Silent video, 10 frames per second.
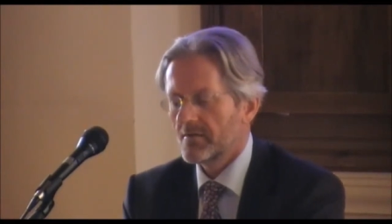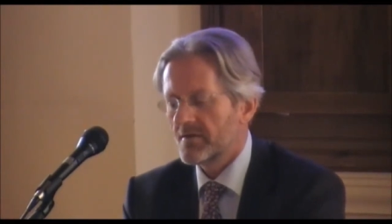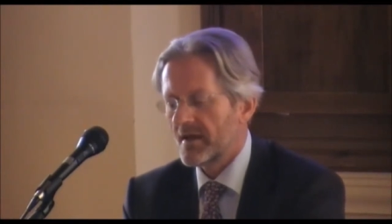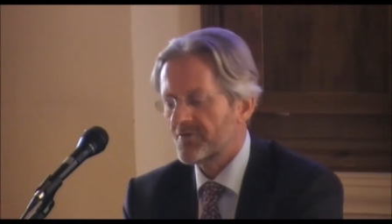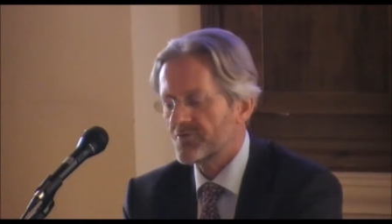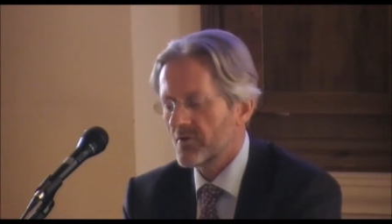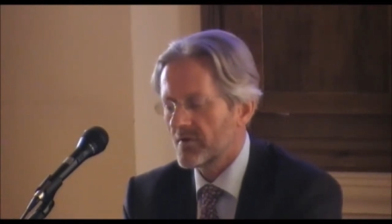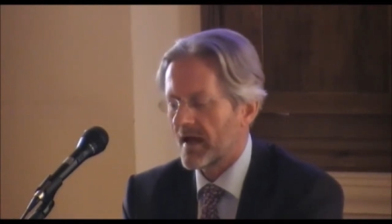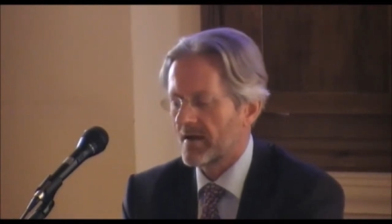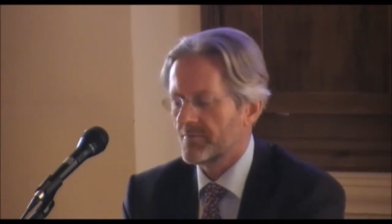The
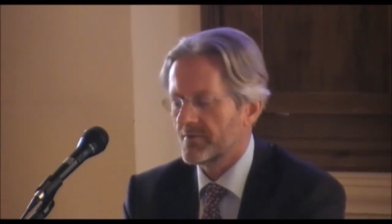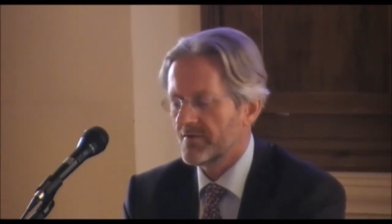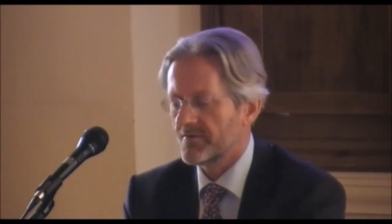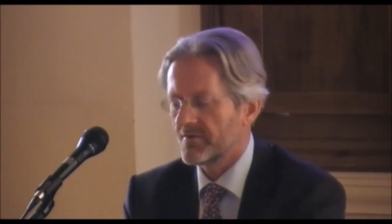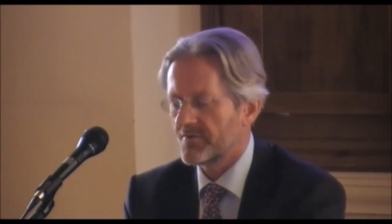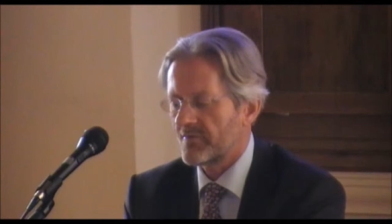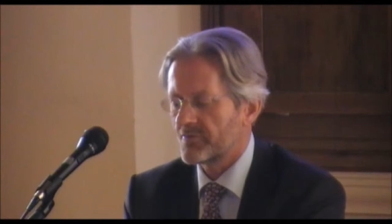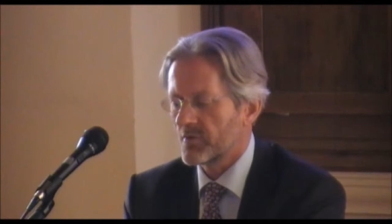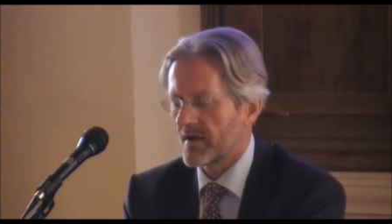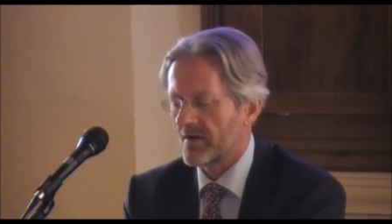national libraries in
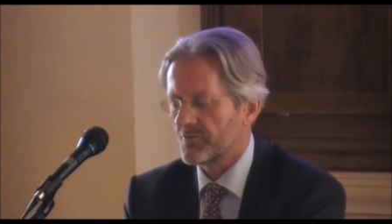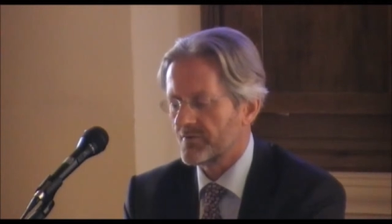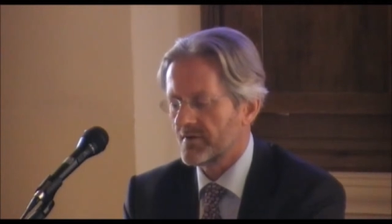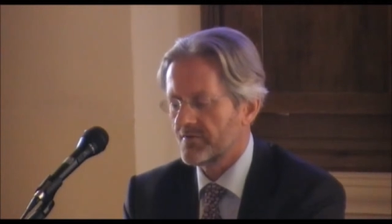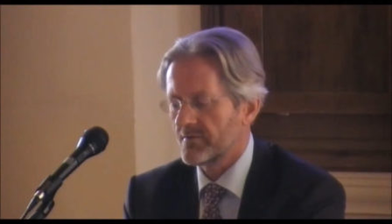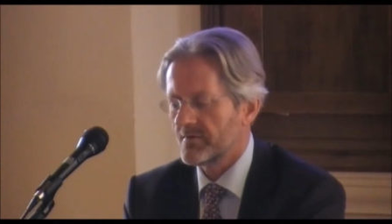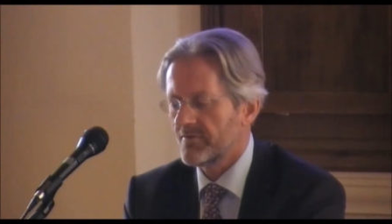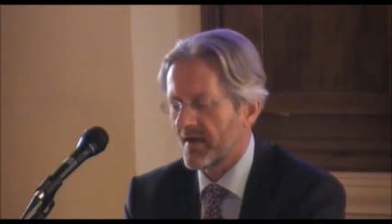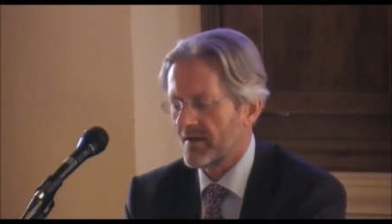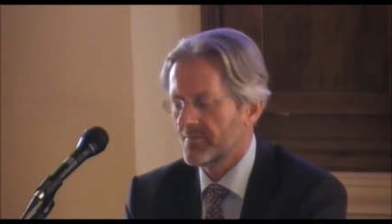several countries
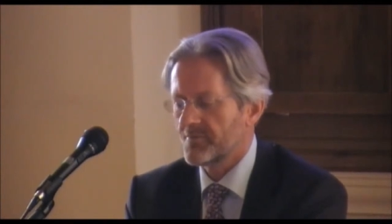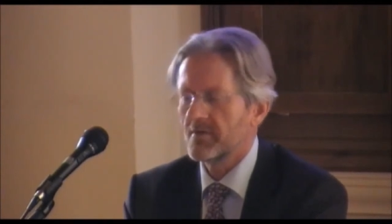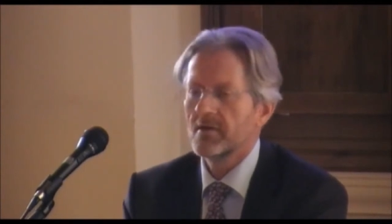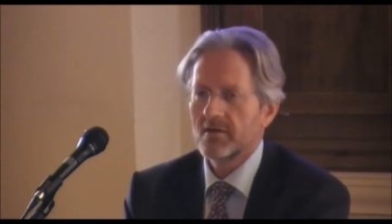developed,